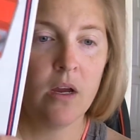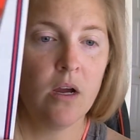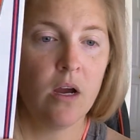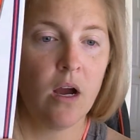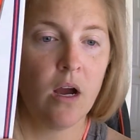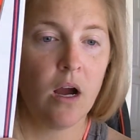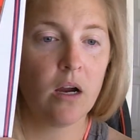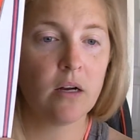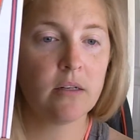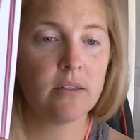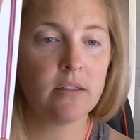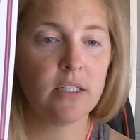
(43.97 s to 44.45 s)

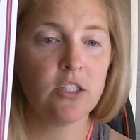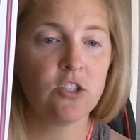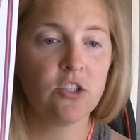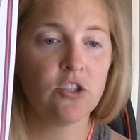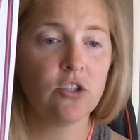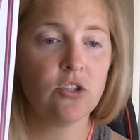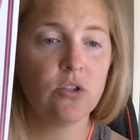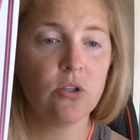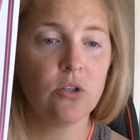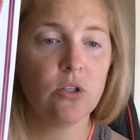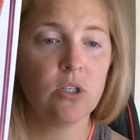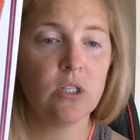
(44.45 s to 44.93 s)
Our teacher
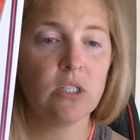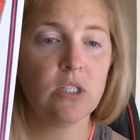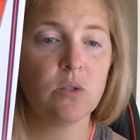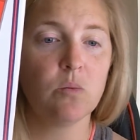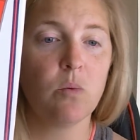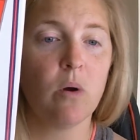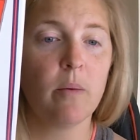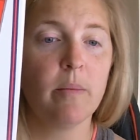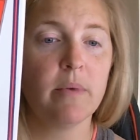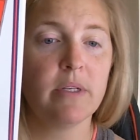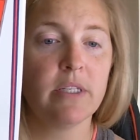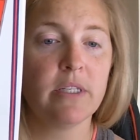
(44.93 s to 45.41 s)
told us
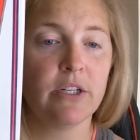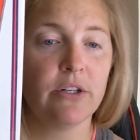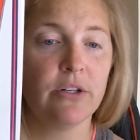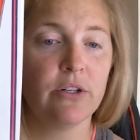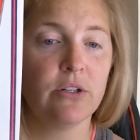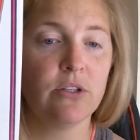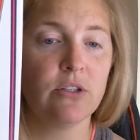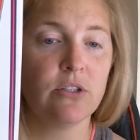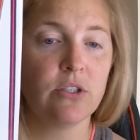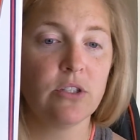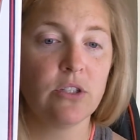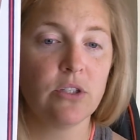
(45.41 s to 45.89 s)
what
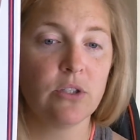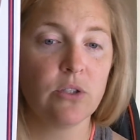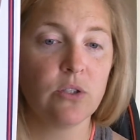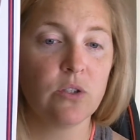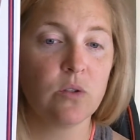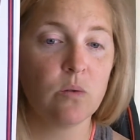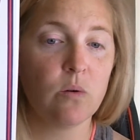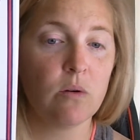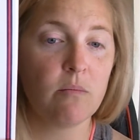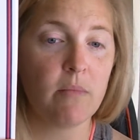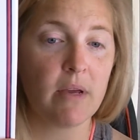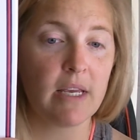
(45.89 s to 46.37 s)
materials to
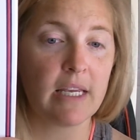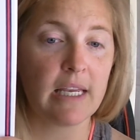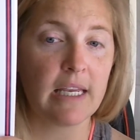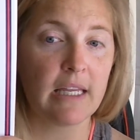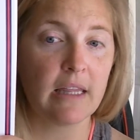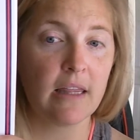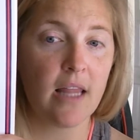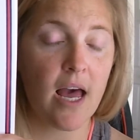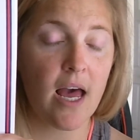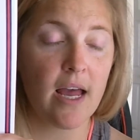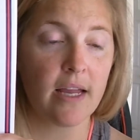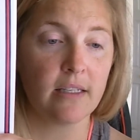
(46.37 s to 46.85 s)
use when
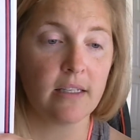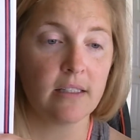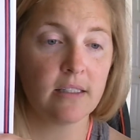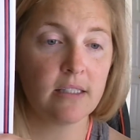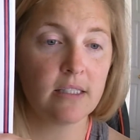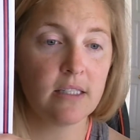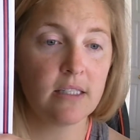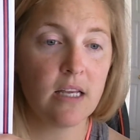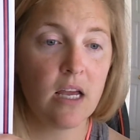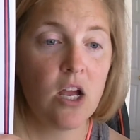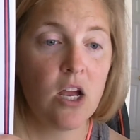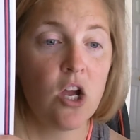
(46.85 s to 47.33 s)
making
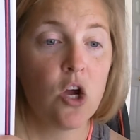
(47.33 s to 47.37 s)
lines.